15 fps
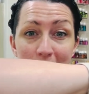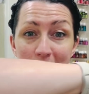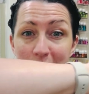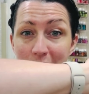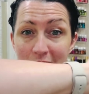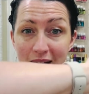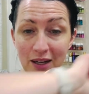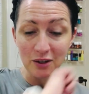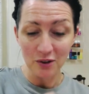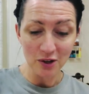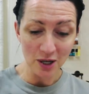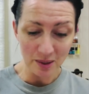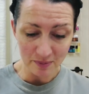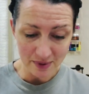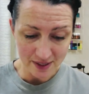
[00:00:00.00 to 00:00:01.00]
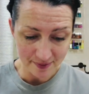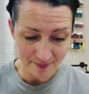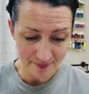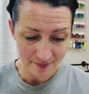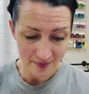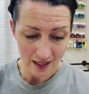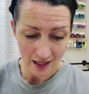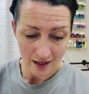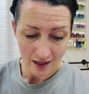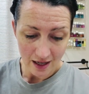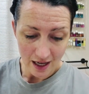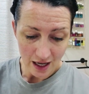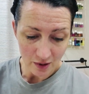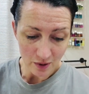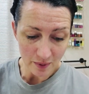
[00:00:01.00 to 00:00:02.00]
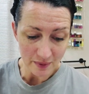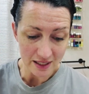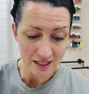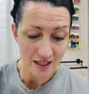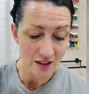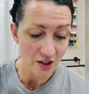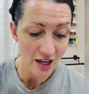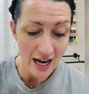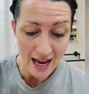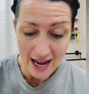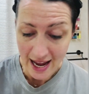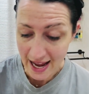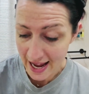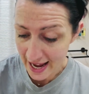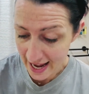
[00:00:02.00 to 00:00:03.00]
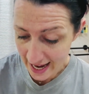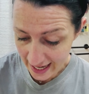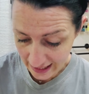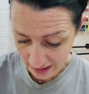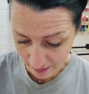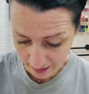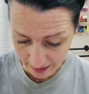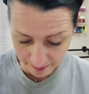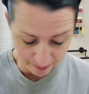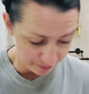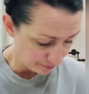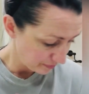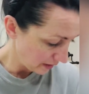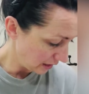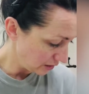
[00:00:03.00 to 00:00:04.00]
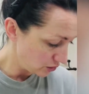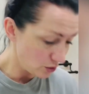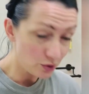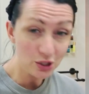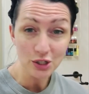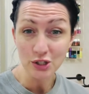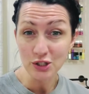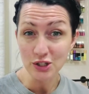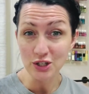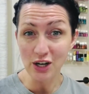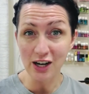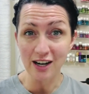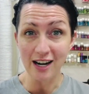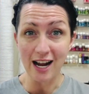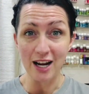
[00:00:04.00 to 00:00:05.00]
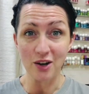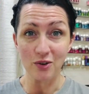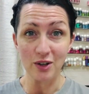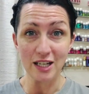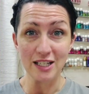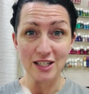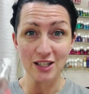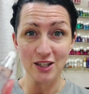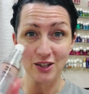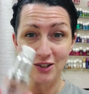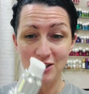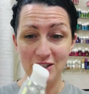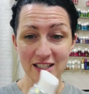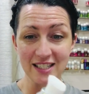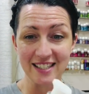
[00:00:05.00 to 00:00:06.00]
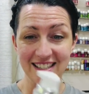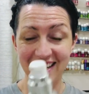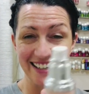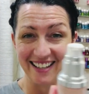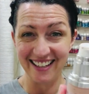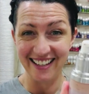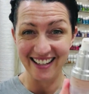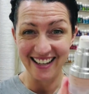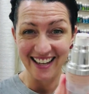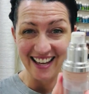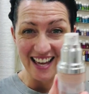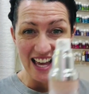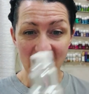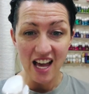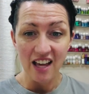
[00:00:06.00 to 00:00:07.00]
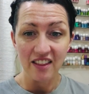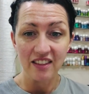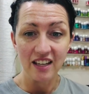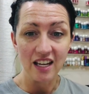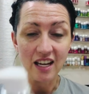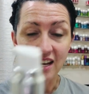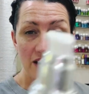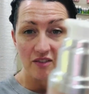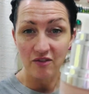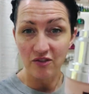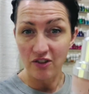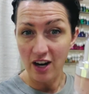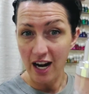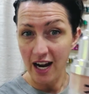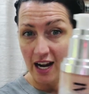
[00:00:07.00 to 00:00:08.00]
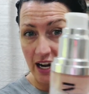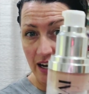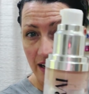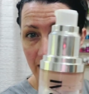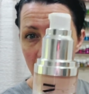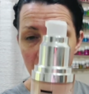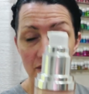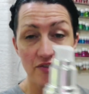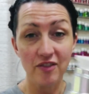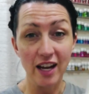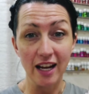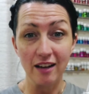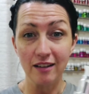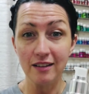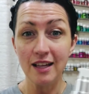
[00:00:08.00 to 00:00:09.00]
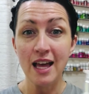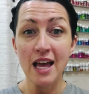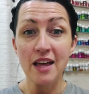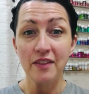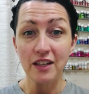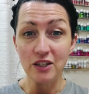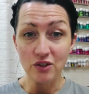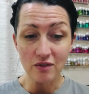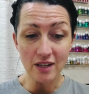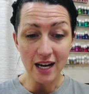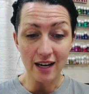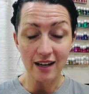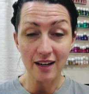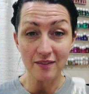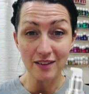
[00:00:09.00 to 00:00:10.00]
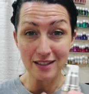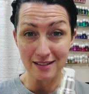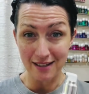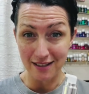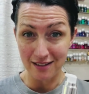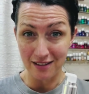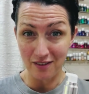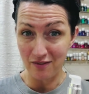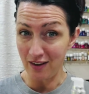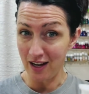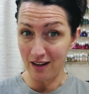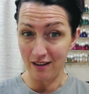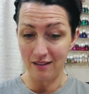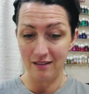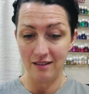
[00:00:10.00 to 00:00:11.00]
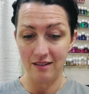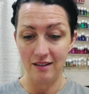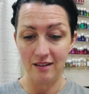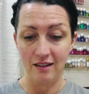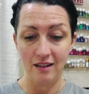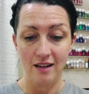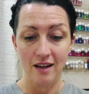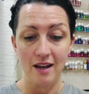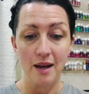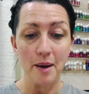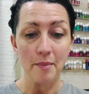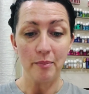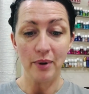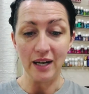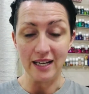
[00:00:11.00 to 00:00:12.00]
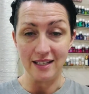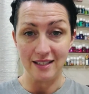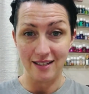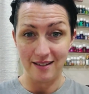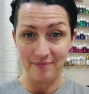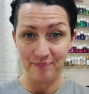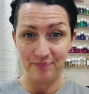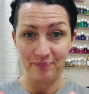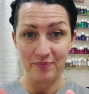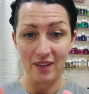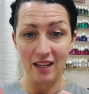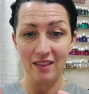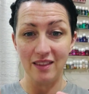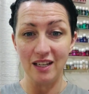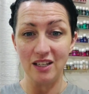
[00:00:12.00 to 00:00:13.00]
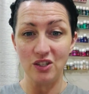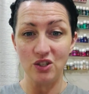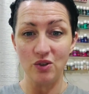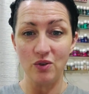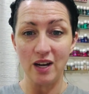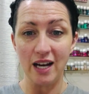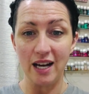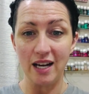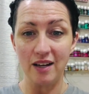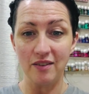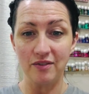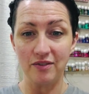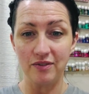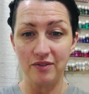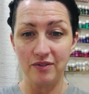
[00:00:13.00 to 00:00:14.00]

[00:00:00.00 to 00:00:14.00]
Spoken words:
my inner arms and rub that together. Anyway, so to start, I always use the VRAI Veil. They do not have the tinted veil, but they do have